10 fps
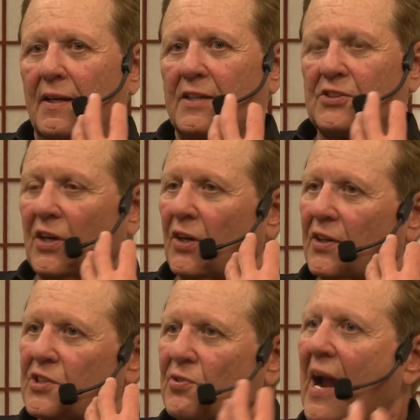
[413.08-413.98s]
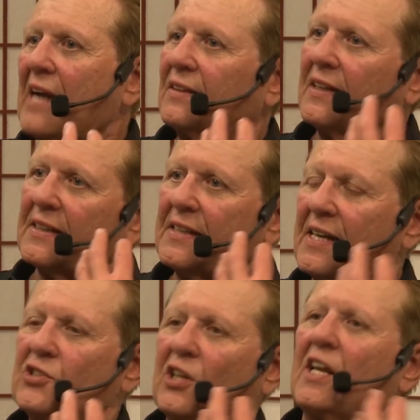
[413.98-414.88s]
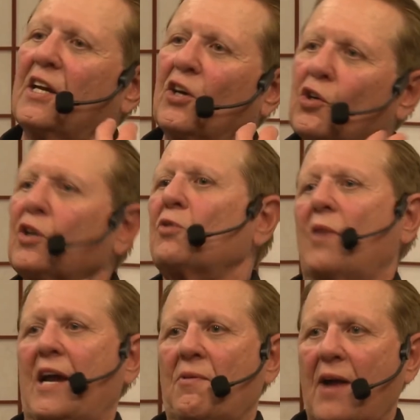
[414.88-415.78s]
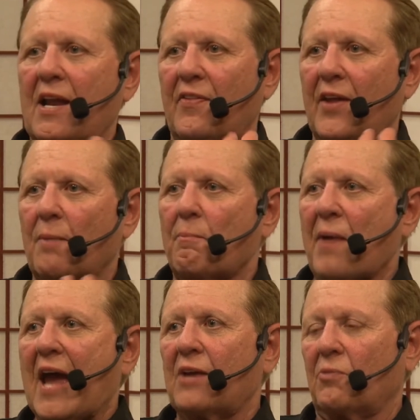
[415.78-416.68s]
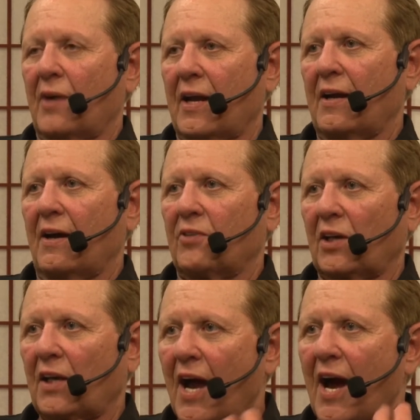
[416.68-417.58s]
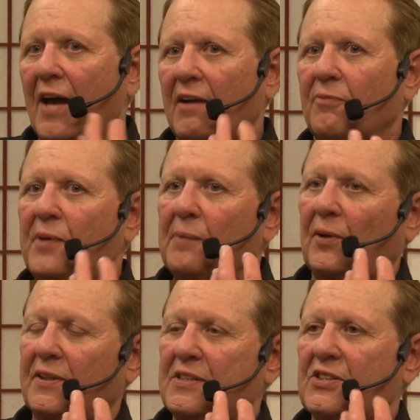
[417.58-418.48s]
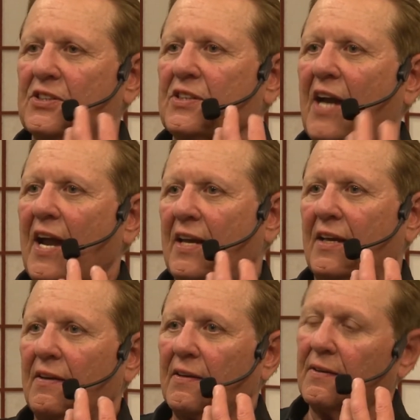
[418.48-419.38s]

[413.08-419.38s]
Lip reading: It's going to attract the attention in a good way rather than a bad way of a lot of people in society.